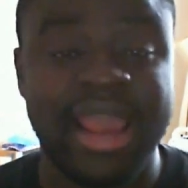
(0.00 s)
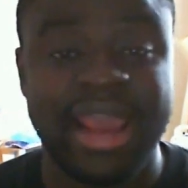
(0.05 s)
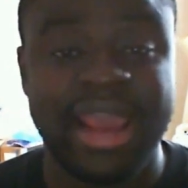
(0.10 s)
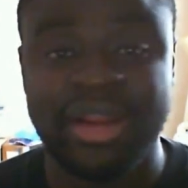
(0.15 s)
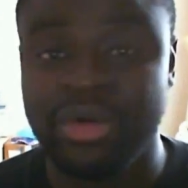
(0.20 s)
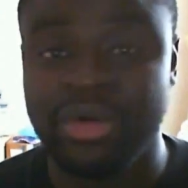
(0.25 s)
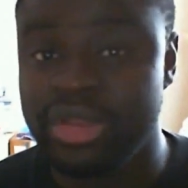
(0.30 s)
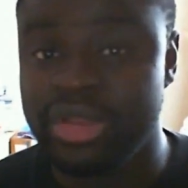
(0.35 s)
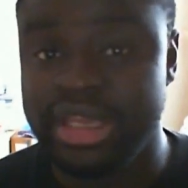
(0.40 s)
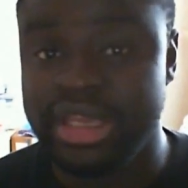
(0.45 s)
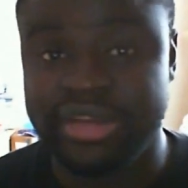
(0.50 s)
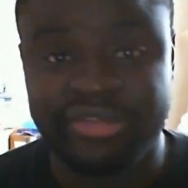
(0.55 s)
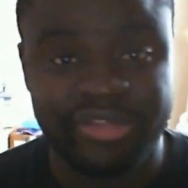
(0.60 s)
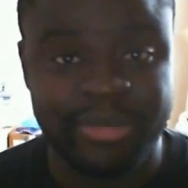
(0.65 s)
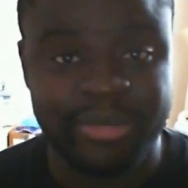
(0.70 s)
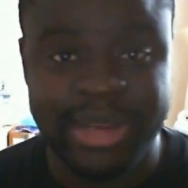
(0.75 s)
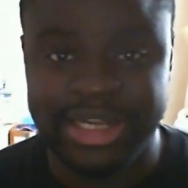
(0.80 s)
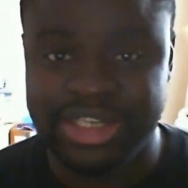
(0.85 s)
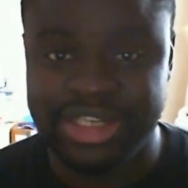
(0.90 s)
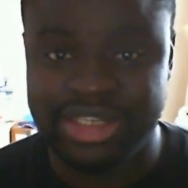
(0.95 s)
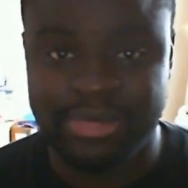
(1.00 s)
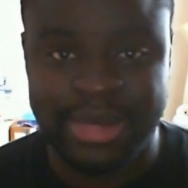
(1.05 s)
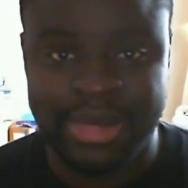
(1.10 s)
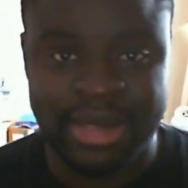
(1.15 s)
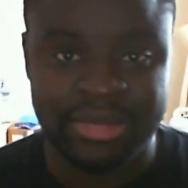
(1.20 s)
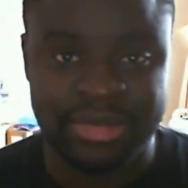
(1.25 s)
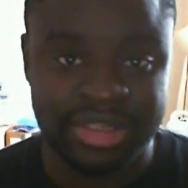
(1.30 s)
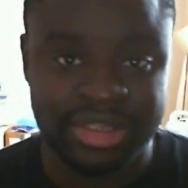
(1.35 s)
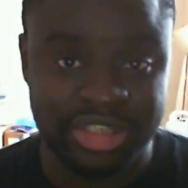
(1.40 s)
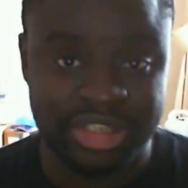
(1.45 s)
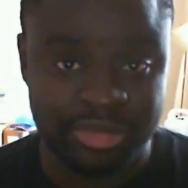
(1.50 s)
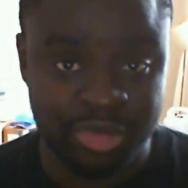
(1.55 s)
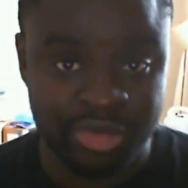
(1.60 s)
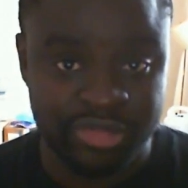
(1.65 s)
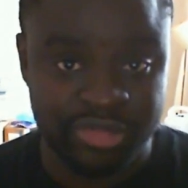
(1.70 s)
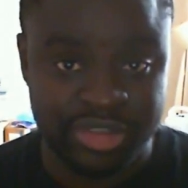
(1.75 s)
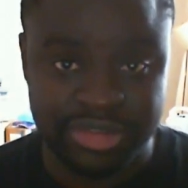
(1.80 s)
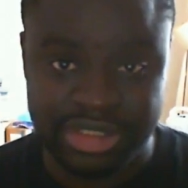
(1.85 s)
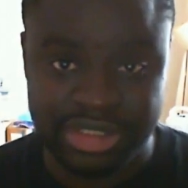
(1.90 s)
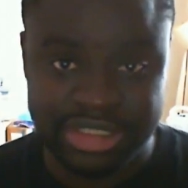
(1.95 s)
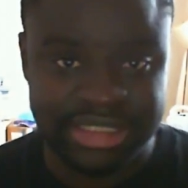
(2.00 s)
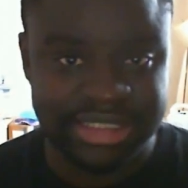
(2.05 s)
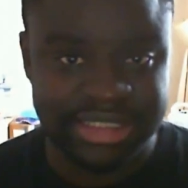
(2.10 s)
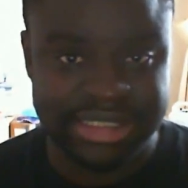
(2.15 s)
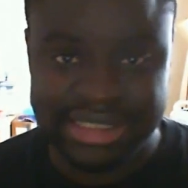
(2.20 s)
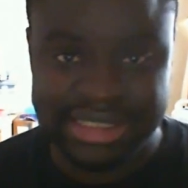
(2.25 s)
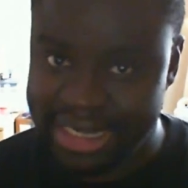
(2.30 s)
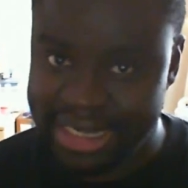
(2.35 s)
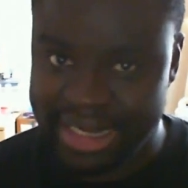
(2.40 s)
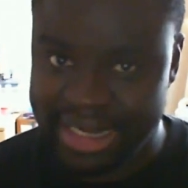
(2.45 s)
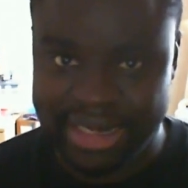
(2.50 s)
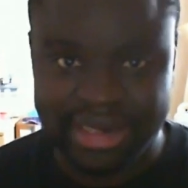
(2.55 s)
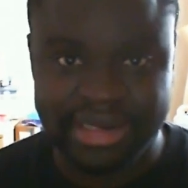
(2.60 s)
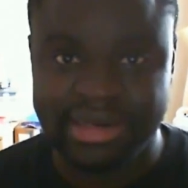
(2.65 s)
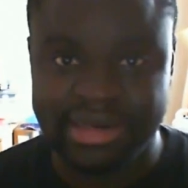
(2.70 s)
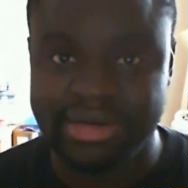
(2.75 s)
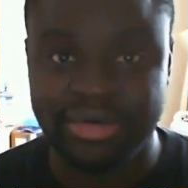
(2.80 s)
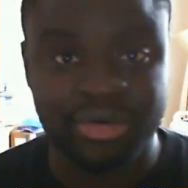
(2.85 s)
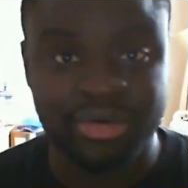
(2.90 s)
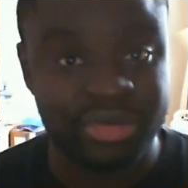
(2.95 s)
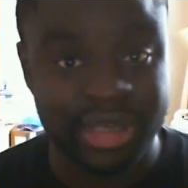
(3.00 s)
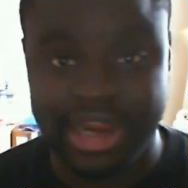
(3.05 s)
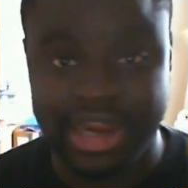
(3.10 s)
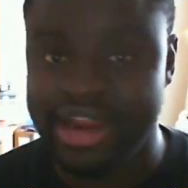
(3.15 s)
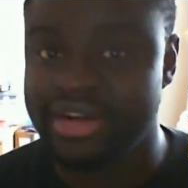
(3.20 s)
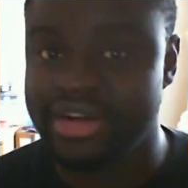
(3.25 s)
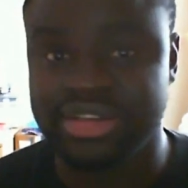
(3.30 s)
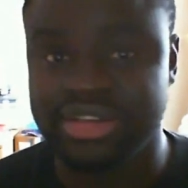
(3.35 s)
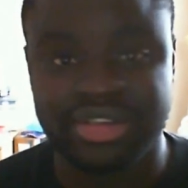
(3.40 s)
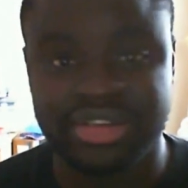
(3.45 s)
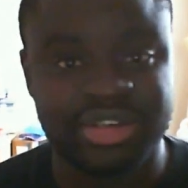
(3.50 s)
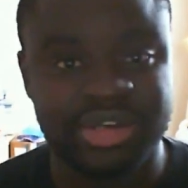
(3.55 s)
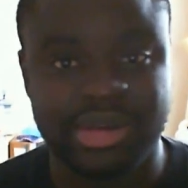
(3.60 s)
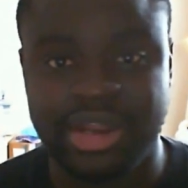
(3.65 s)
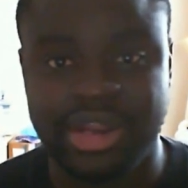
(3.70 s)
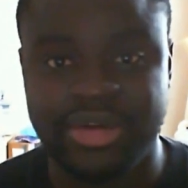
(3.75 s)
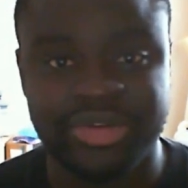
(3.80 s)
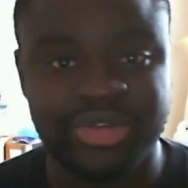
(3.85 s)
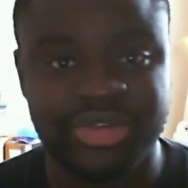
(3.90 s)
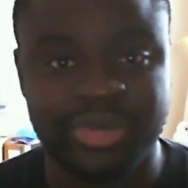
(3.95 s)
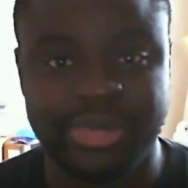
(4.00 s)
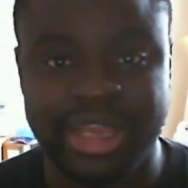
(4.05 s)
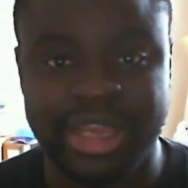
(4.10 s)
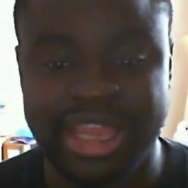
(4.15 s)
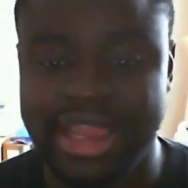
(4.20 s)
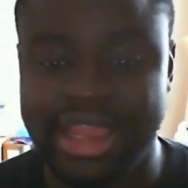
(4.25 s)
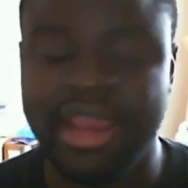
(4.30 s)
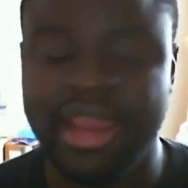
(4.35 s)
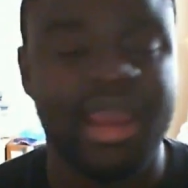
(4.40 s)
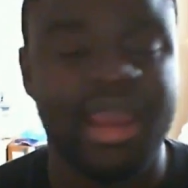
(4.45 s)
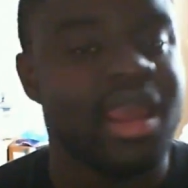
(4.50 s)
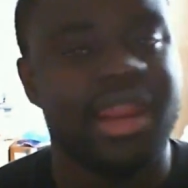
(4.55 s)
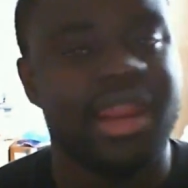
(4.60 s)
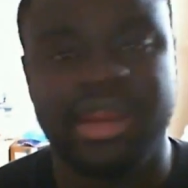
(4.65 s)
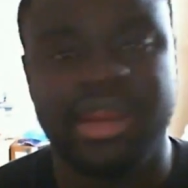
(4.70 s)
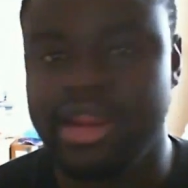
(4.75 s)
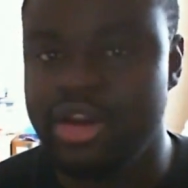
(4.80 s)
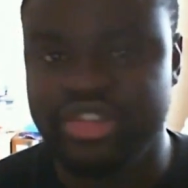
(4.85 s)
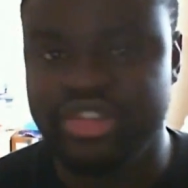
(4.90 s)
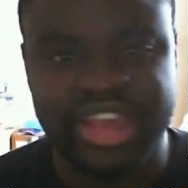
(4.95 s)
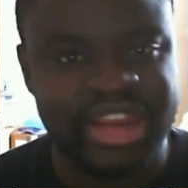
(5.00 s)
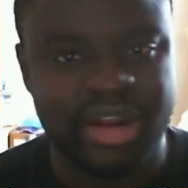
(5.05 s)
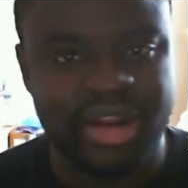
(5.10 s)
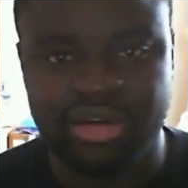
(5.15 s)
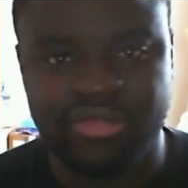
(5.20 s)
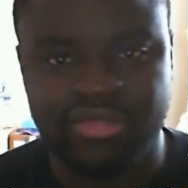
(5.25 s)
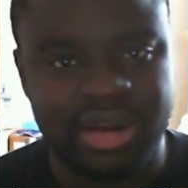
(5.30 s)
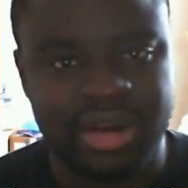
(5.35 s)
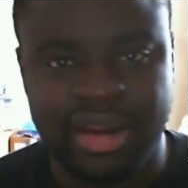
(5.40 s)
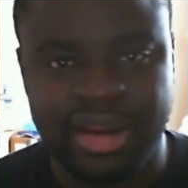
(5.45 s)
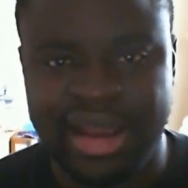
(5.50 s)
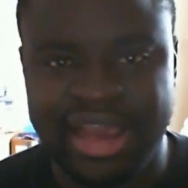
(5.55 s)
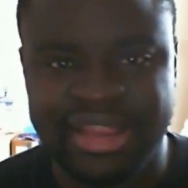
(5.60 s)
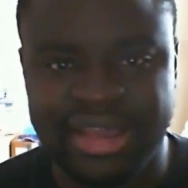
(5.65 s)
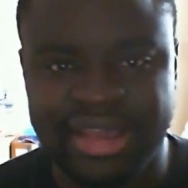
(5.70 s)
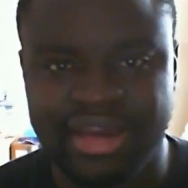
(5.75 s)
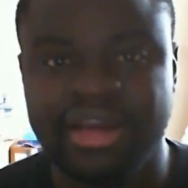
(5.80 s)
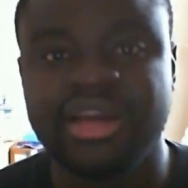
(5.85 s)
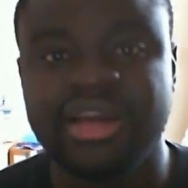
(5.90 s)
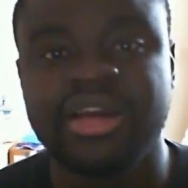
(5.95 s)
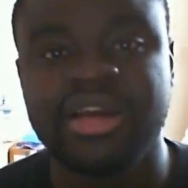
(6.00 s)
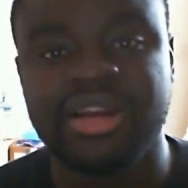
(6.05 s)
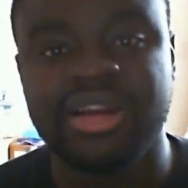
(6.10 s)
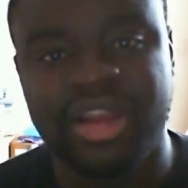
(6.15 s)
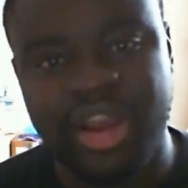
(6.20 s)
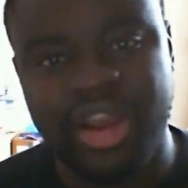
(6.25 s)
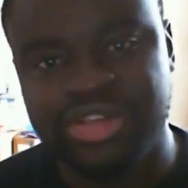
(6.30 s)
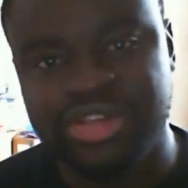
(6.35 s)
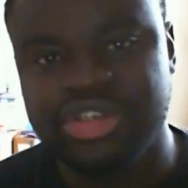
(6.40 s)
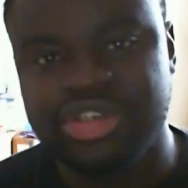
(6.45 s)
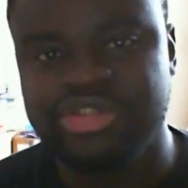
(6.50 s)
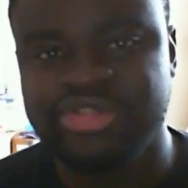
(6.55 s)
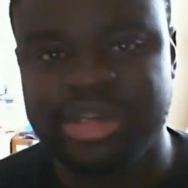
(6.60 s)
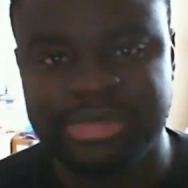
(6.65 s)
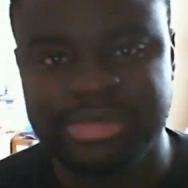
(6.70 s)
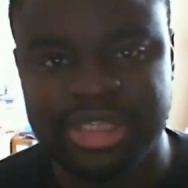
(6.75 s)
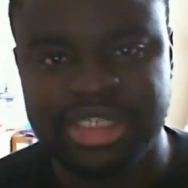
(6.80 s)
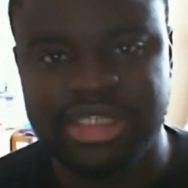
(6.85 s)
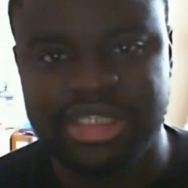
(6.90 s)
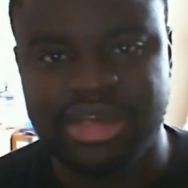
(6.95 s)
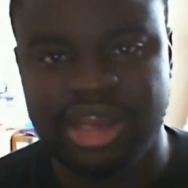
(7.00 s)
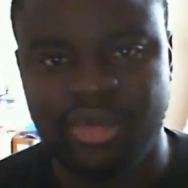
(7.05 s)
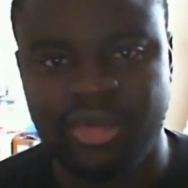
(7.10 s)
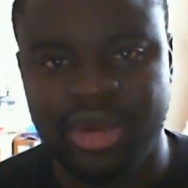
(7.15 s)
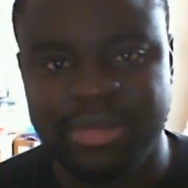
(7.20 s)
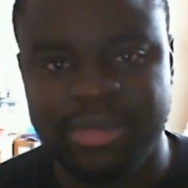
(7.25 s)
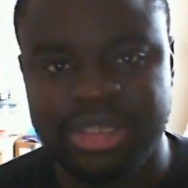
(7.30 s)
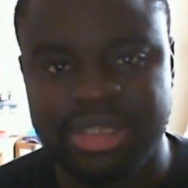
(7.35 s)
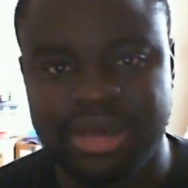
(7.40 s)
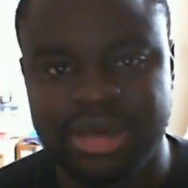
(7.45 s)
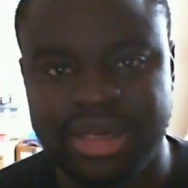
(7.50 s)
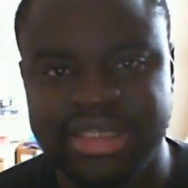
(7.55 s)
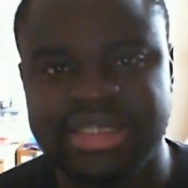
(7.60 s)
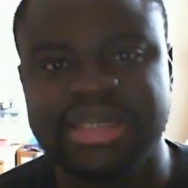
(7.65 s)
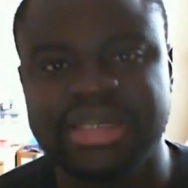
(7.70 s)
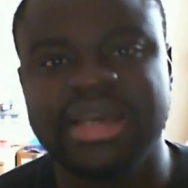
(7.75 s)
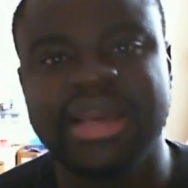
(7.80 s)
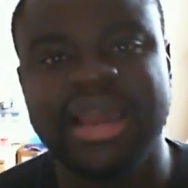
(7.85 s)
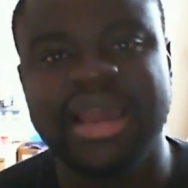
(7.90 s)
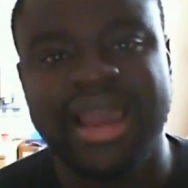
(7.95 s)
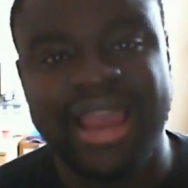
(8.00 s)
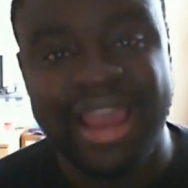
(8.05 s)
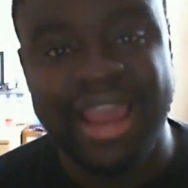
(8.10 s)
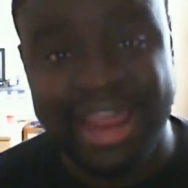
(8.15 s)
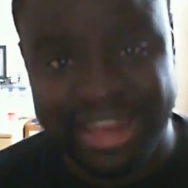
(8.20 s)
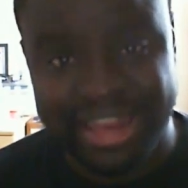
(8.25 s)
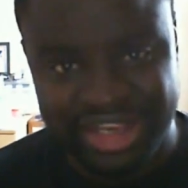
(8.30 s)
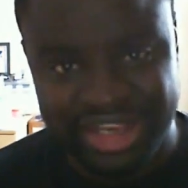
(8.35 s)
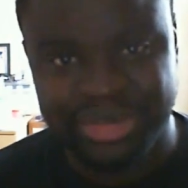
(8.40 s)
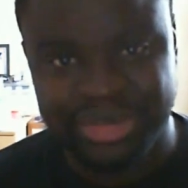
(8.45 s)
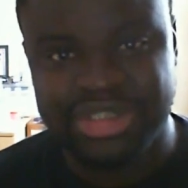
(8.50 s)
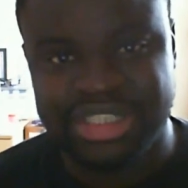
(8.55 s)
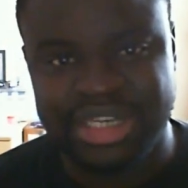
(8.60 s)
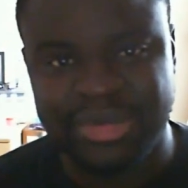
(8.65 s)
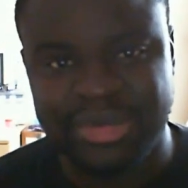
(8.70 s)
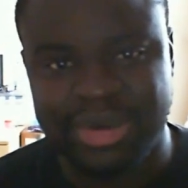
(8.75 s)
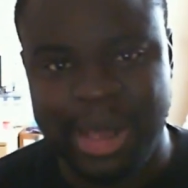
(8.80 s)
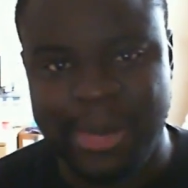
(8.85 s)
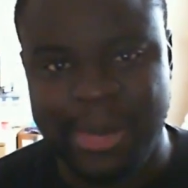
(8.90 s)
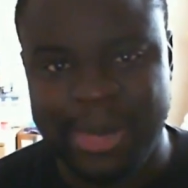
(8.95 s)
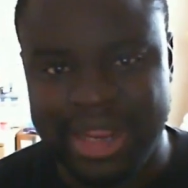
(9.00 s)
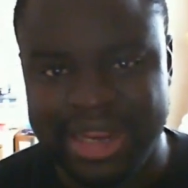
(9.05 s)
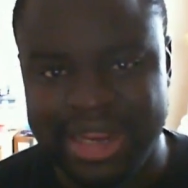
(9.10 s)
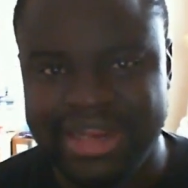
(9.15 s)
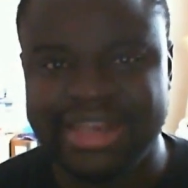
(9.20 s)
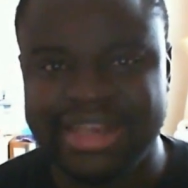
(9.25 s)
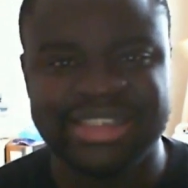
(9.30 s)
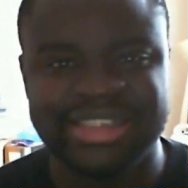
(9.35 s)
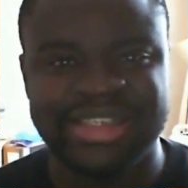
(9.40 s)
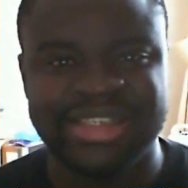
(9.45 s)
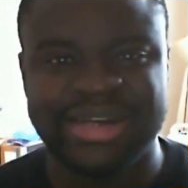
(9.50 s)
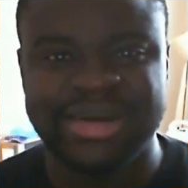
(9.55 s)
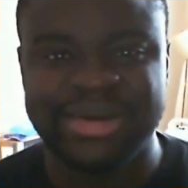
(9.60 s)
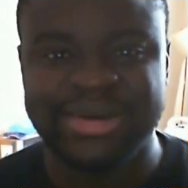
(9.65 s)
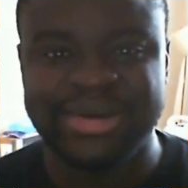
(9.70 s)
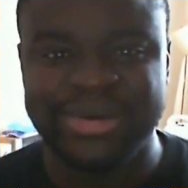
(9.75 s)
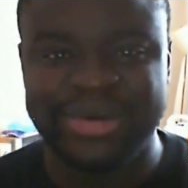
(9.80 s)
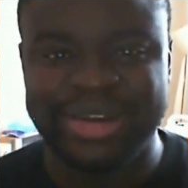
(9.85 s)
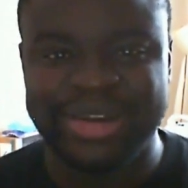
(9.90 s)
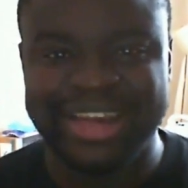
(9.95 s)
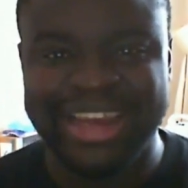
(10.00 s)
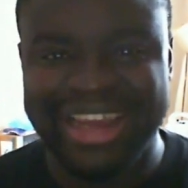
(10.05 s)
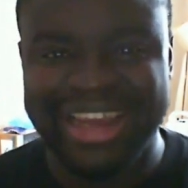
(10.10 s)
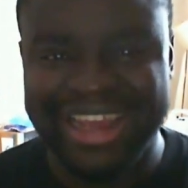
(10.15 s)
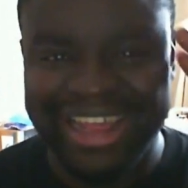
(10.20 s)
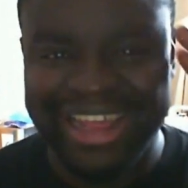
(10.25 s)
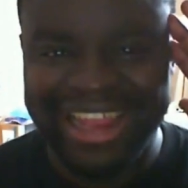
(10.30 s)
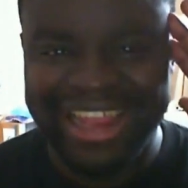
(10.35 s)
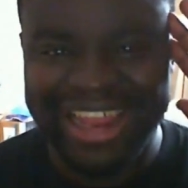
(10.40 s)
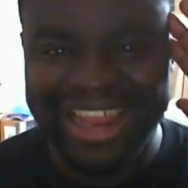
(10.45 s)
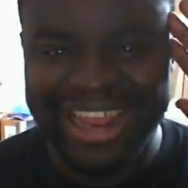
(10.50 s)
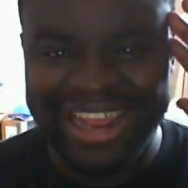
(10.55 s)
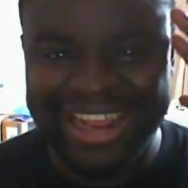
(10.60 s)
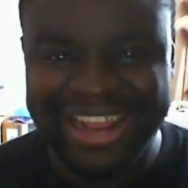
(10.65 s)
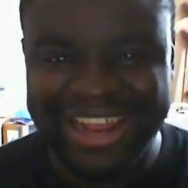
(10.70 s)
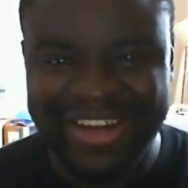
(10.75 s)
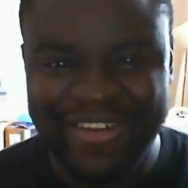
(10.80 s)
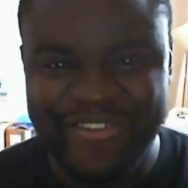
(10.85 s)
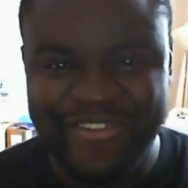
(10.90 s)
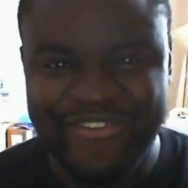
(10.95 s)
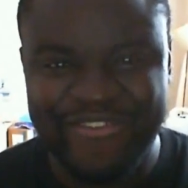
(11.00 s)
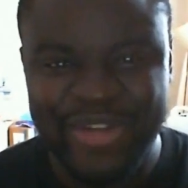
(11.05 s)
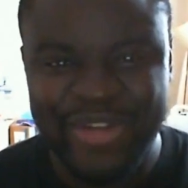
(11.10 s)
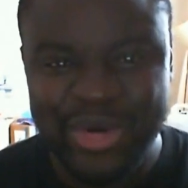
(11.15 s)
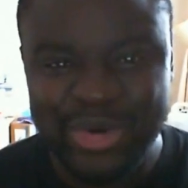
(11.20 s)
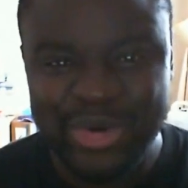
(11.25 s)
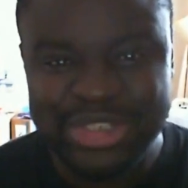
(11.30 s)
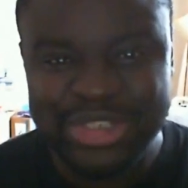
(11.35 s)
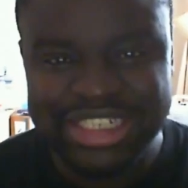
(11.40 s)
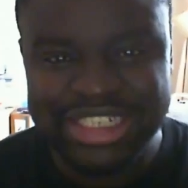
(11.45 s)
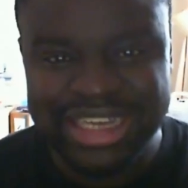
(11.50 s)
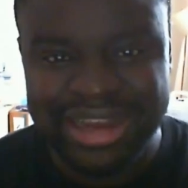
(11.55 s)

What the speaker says: And all the information about the Smallville Season 10 and all the characters that are going to appear, no, they're not real either. Go to the Krypton Site website and you'll see what I mean. So, fooled